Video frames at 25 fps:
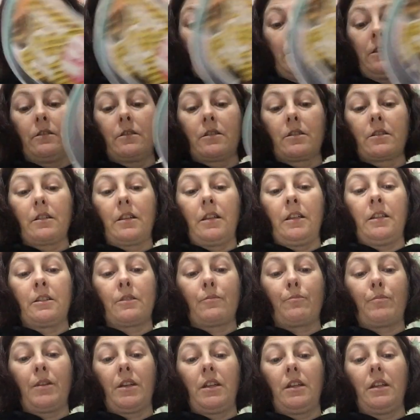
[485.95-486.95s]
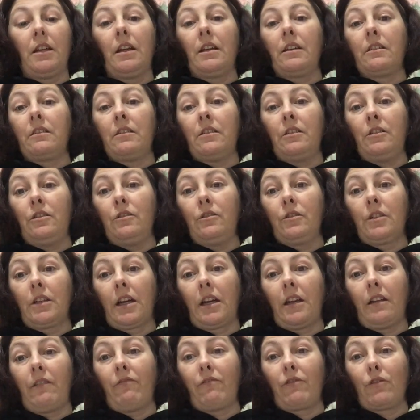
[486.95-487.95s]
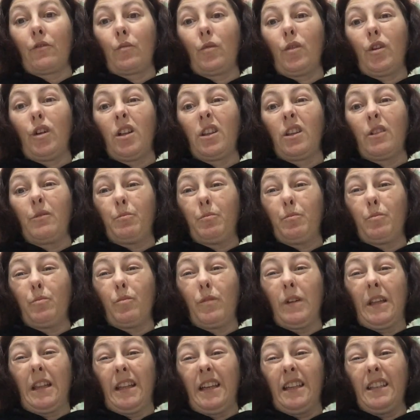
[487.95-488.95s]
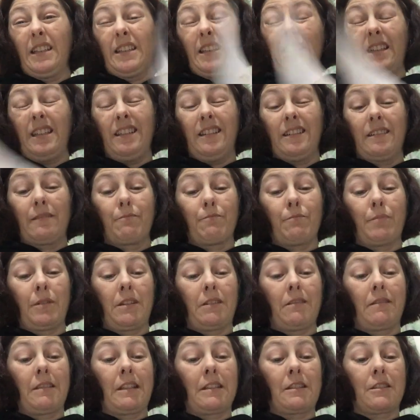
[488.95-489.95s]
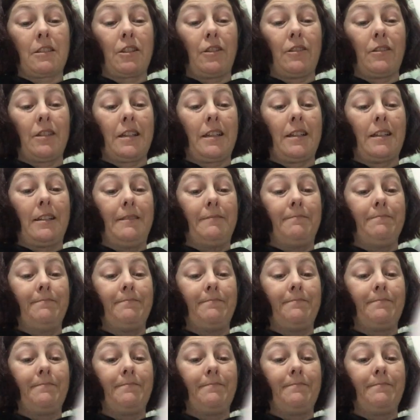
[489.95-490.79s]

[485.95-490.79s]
means it's been out in the UK for a while and we're late getting it, but that's okay.